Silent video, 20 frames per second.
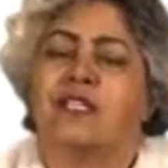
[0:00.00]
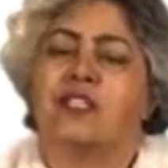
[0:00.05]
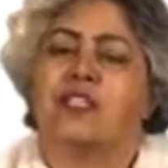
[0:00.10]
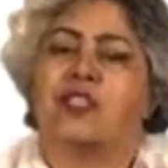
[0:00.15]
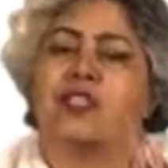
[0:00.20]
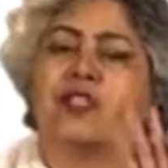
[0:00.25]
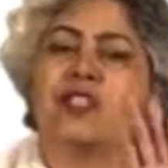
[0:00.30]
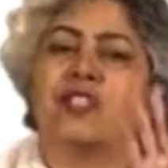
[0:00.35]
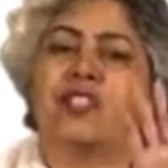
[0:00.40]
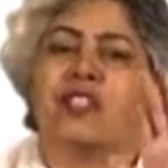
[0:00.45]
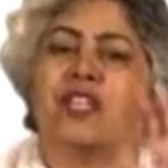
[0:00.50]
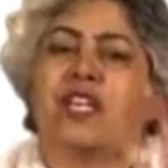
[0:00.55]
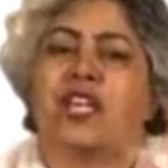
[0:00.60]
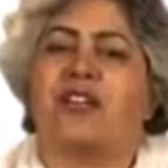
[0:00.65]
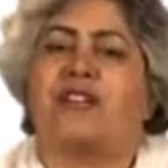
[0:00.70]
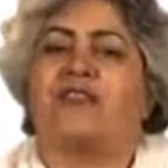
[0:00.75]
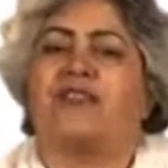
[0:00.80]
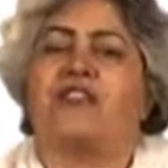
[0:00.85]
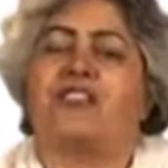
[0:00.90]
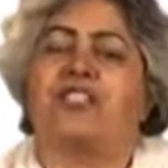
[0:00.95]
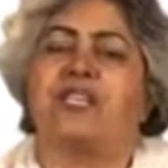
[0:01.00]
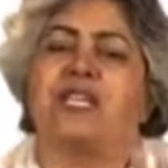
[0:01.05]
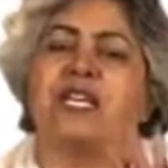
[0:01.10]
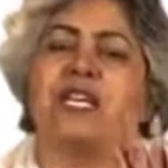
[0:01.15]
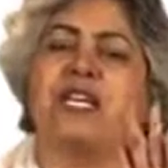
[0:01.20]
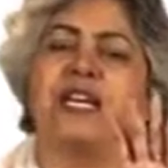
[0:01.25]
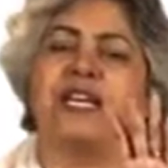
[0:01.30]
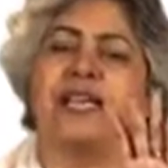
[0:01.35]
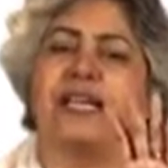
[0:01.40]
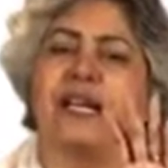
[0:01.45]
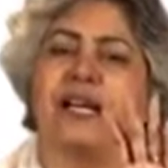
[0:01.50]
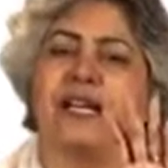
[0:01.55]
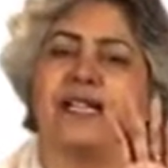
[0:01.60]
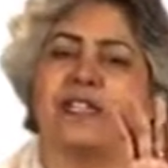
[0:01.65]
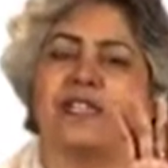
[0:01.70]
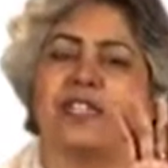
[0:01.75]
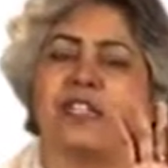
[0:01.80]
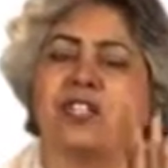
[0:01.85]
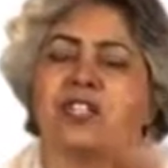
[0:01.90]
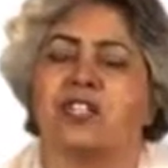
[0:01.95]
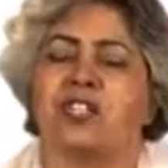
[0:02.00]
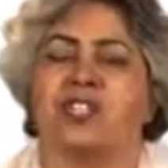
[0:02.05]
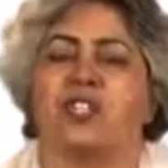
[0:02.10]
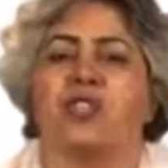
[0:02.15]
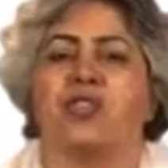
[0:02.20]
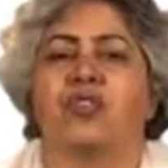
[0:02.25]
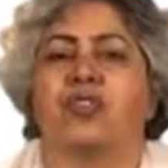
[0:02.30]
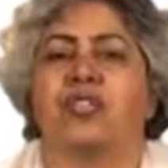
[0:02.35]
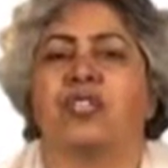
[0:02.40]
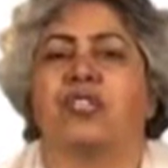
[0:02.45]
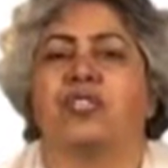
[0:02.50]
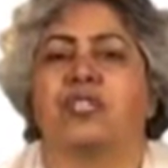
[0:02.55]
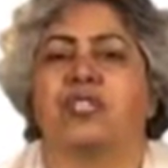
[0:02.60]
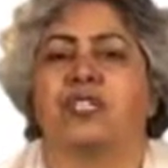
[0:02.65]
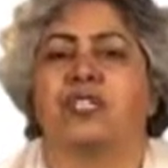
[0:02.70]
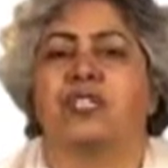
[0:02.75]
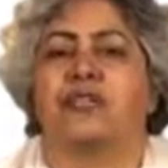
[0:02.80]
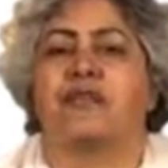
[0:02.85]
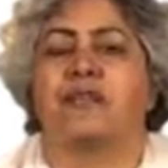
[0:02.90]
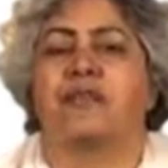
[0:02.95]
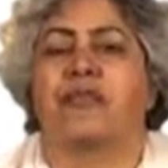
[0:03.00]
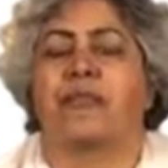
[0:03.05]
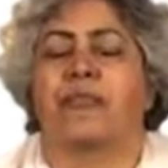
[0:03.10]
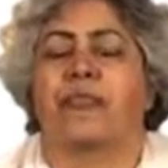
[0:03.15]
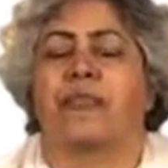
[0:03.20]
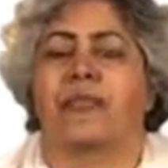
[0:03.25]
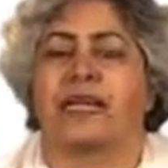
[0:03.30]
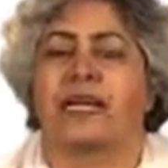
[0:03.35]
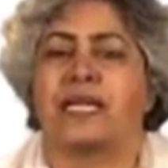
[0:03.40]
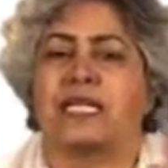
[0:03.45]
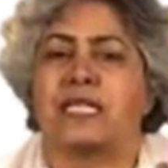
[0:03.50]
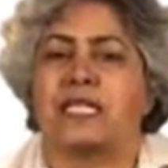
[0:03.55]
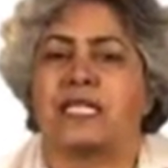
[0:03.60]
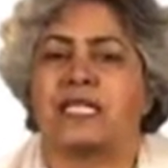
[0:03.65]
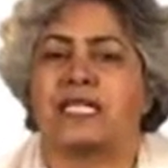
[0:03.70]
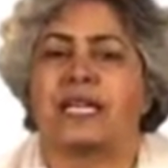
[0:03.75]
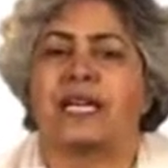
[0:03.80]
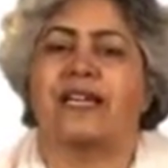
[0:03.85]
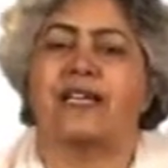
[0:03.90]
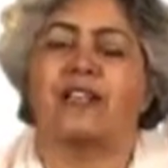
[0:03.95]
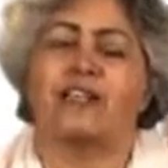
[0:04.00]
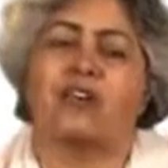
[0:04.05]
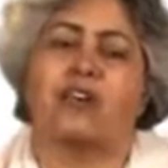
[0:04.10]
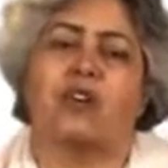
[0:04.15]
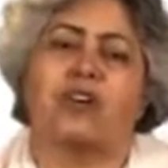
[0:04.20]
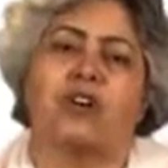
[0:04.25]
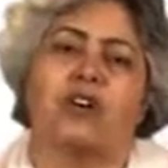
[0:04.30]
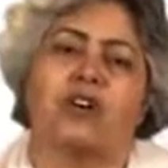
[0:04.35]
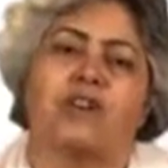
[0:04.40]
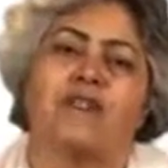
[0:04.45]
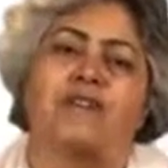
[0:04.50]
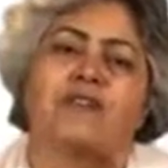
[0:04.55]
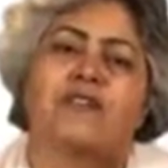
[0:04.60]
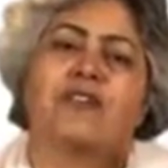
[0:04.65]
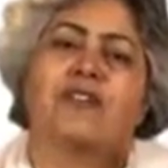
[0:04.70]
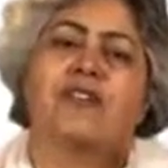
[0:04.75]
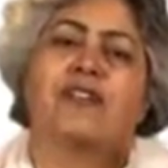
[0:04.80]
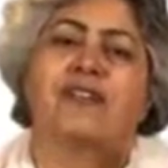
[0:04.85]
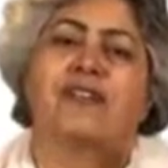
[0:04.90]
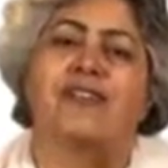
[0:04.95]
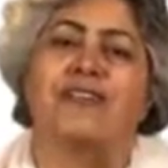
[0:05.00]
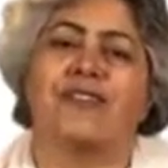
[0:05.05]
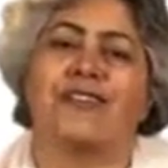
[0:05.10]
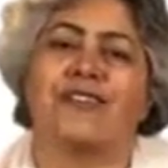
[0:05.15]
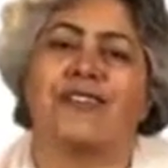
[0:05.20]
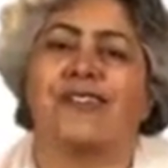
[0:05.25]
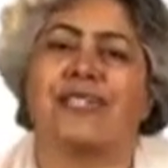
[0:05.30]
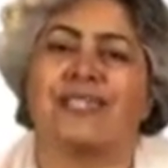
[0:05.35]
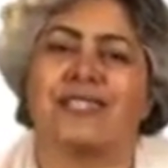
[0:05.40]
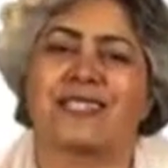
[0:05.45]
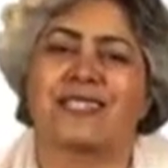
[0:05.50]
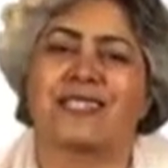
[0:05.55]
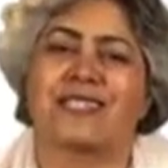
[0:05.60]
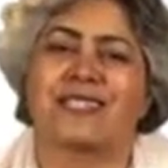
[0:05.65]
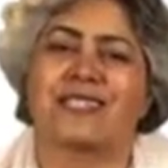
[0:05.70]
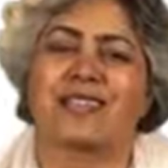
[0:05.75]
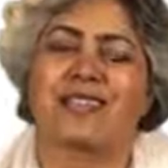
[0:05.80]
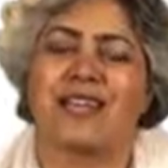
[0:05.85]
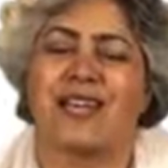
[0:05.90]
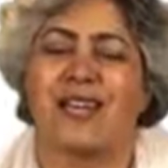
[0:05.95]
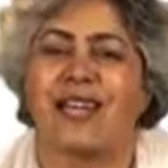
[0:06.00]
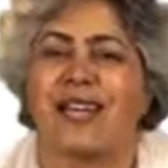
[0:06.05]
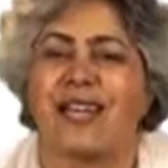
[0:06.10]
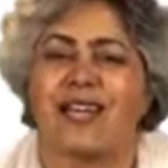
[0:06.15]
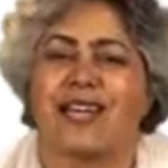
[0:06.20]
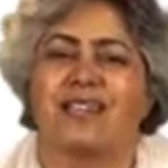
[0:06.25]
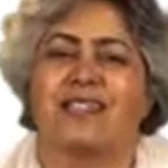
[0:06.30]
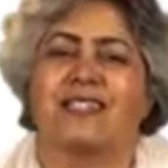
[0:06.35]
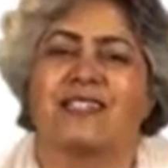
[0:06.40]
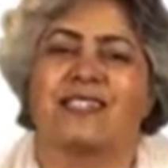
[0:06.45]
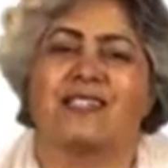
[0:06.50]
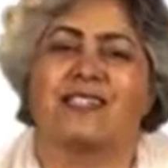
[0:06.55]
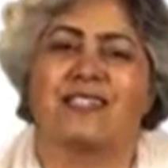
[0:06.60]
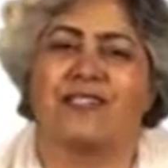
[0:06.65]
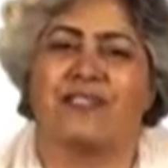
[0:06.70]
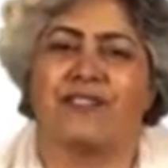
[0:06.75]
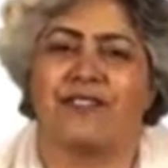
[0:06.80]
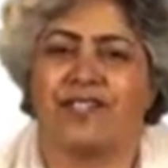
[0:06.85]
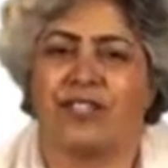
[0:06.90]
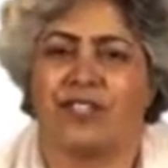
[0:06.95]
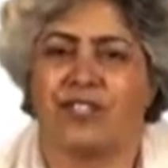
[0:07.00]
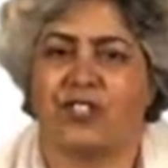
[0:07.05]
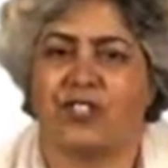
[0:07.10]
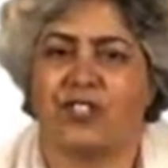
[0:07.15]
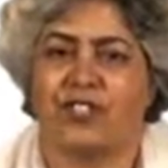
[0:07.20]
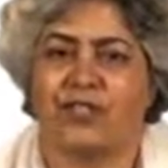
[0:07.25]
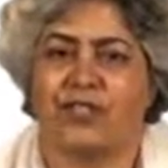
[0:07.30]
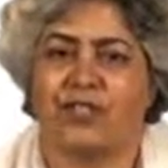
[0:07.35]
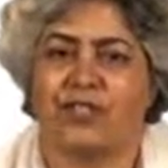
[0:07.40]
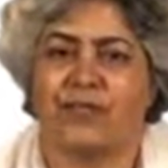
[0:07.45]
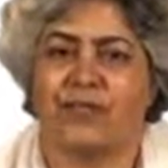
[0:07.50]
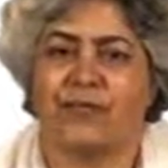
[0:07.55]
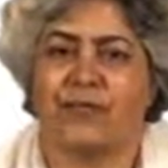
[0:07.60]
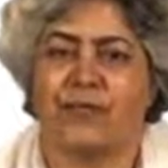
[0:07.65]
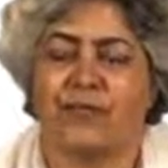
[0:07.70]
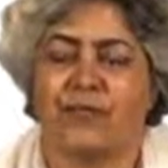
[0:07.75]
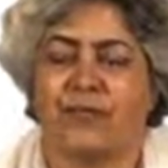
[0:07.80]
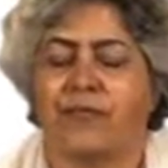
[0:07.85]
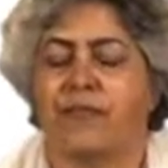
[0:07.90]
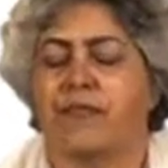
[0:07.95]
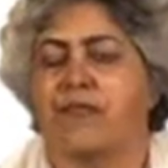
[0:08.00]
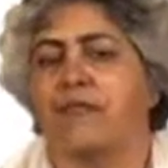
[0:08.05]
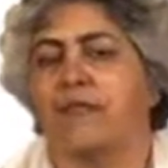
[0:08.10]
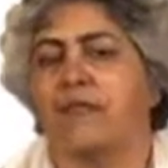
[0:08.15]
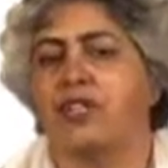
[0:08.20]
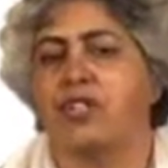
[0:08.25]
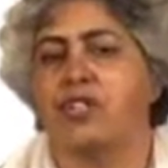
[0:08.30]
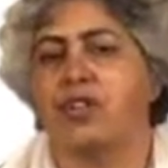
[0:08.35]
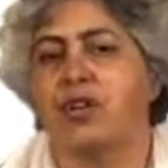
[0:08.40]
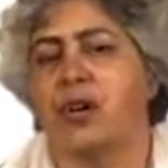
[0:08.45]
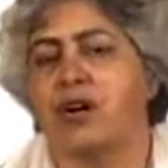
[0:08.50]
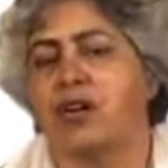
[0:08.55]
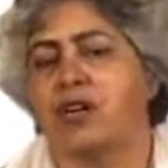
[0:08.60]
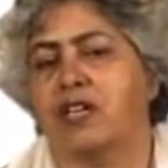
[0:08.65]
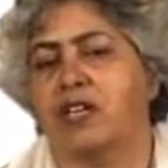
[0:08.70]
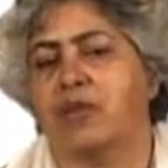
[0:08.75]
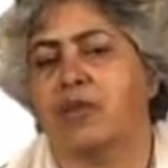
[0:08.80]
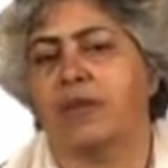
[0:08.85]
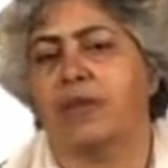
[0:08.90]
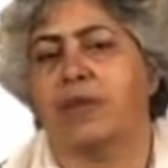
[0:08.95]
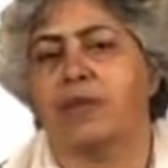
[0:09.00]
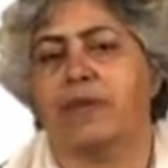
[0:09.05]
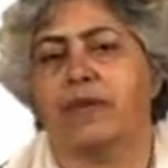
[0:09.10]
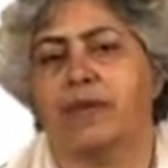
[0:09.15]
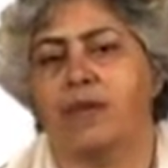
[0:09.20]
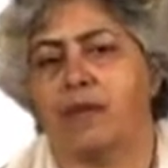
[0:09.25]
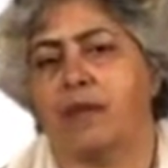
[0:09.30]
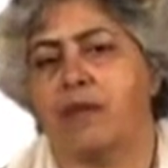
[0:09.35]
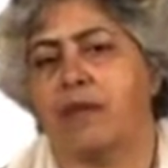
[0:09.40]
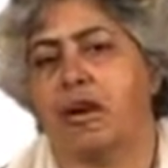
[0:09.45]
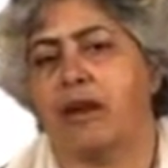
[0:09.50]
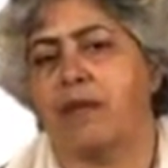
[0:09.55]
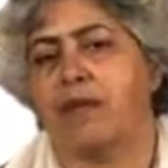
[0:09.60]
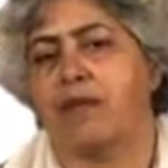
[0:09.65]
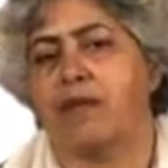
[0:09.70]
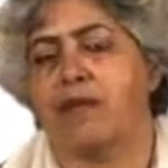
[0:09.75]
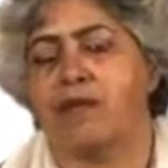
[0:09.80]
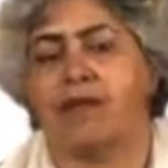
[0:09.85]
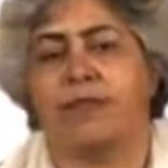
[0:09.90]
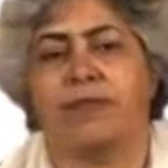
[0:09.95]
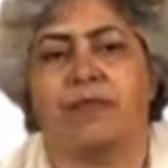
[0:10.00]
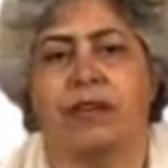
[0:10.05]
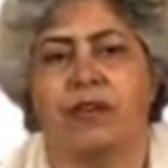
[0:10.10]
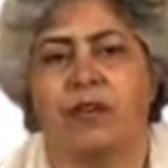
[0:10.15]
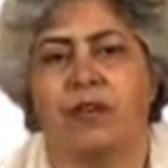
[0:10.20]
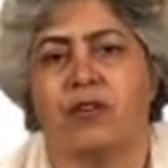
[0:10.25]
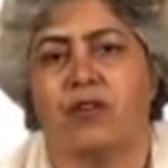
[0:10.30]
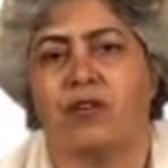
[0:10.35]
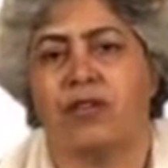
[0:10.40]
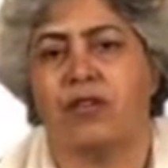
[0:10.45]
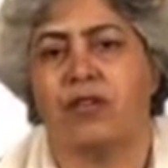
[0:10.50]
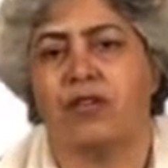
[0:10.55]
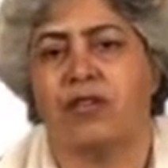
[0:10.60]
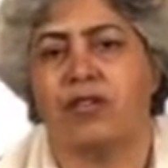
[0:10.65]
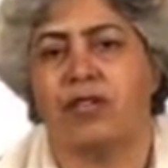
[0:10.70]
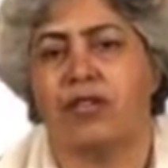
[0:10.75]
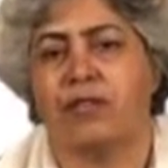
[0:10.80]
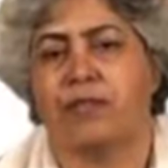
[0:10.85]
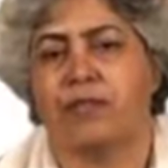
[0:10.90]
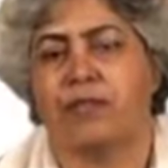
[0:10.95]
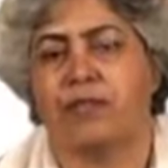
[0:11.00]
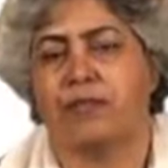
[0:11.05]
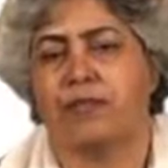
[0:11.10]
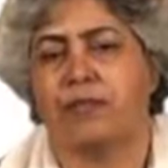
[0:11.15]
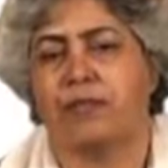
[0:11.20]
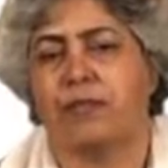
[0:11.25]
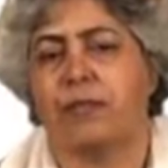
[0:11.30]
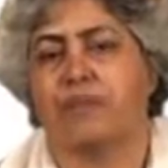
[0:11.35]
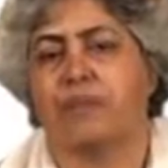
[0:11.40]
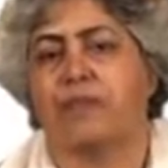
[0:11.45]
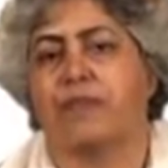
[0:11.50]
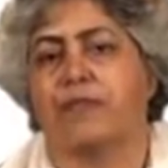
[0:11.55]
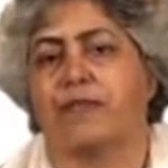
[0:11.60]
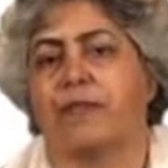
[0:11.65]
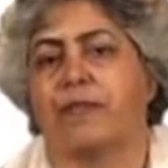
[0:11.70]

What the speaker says: So safety and security instead of risks and adventure. Mediocre people, common people, ordinary people